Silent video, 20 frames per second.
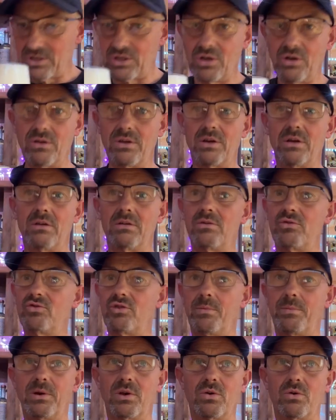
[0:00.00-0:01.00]
the other
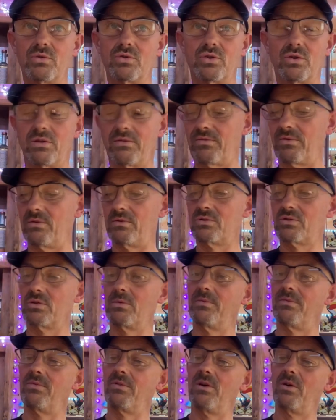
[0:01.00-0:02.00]
tropical sort of fruits
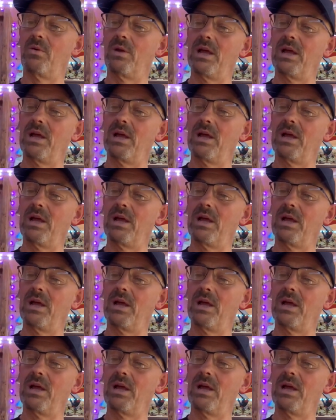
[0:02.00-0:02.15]
come through.